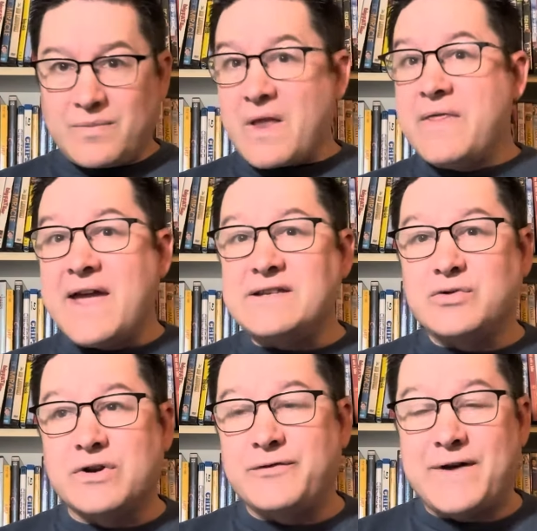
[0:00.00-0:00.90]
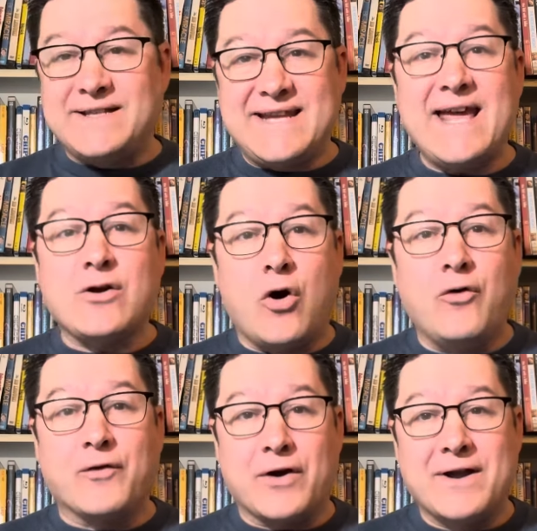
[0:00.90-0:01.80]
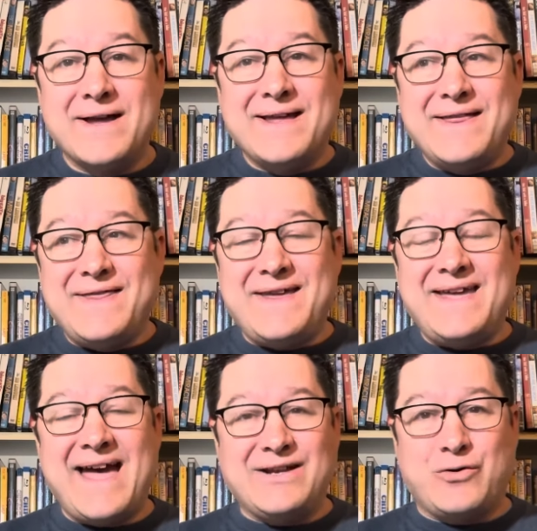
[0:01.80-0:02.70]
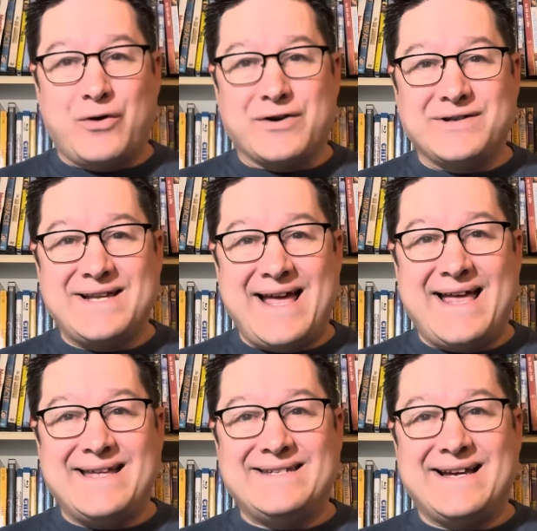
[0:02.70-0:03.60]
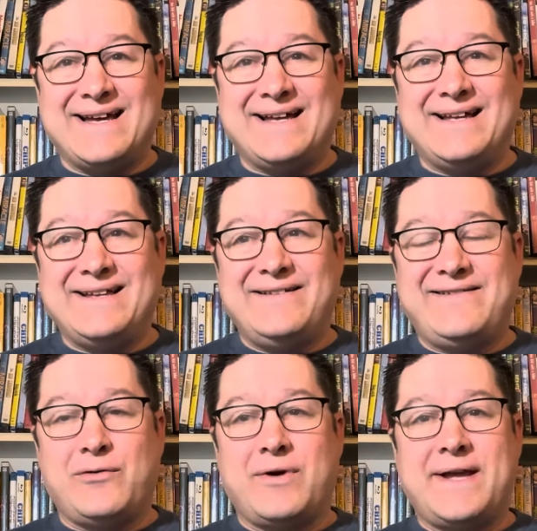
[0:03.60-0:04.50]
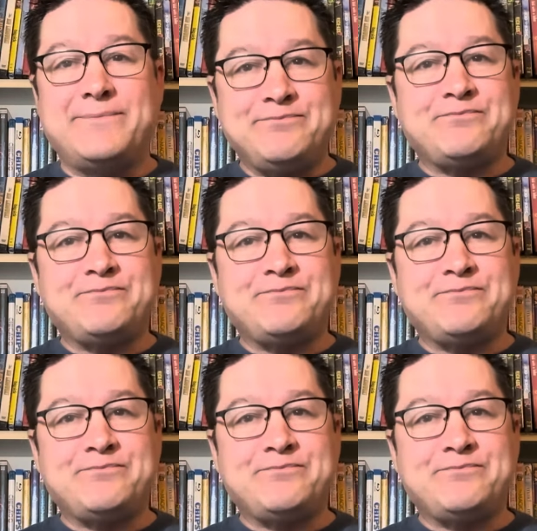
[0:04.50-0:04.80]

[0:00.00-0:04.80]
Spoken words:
they sort of take over the headquarters, and Joy